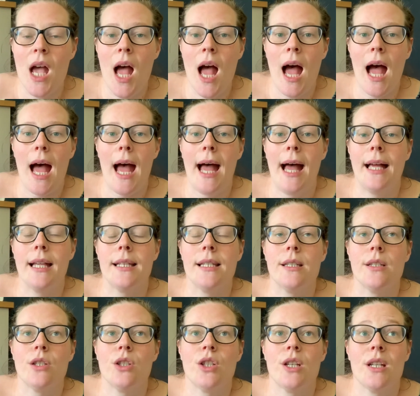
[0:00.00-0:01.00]

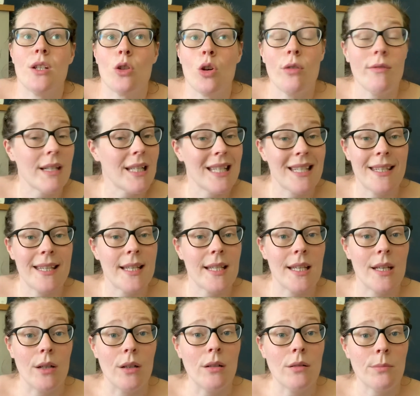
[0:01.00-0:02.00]
and she is already
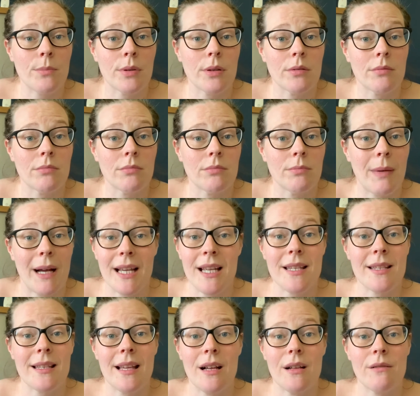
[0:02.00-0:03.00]
sitting up by
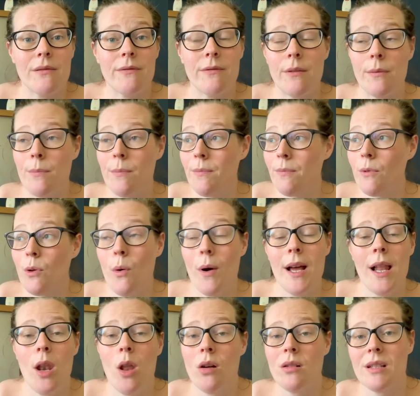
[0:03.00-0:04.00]
herself for
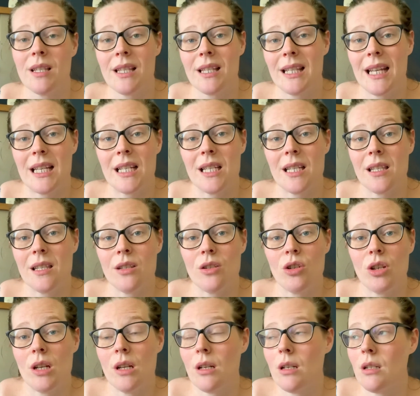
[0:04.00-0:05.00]
quite long stints.
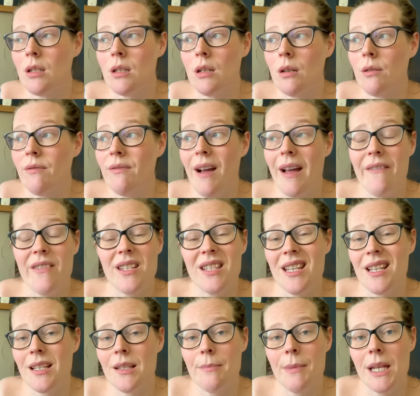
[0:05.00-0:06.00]
She can do 5 or
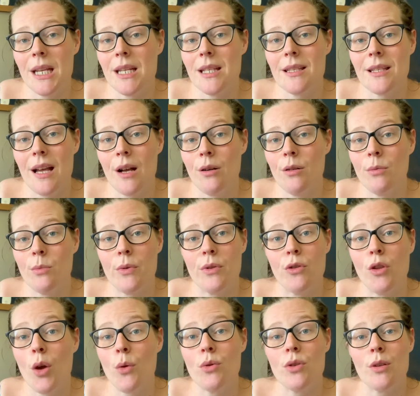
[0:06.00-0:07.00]
6 minutes sat up with
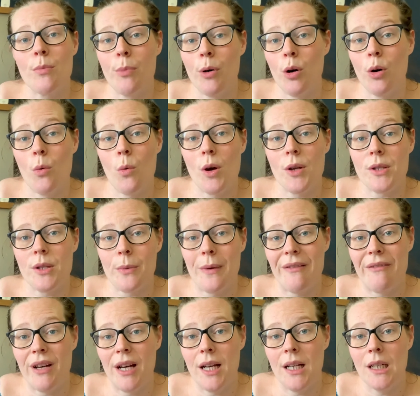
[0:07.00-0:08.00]
no support
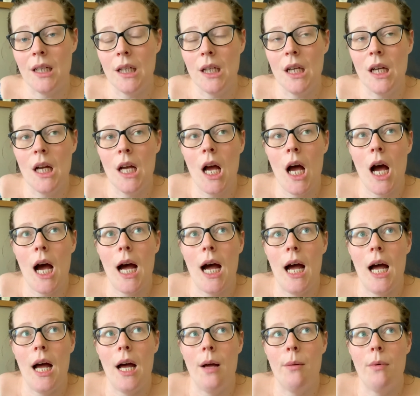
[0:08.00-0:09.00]
whatsoever.
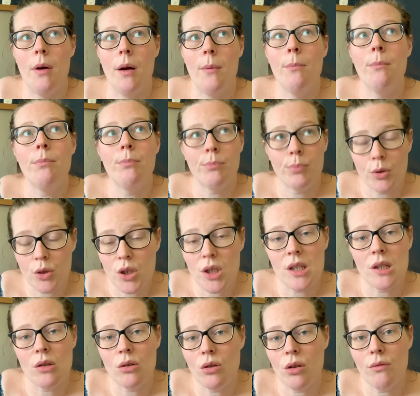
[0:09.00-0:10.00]
but she's
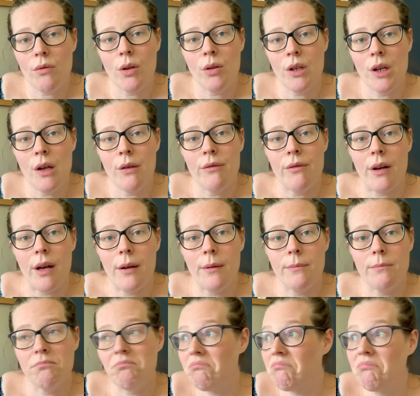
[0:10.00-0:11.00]
still not rolling over.
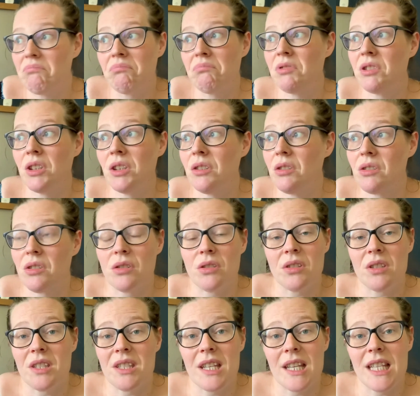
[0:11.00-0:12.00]
She just
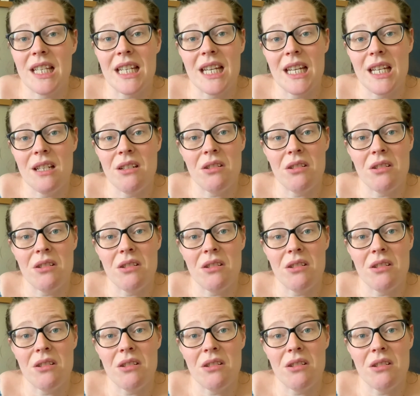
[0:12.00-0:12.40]
doesn't see the need. She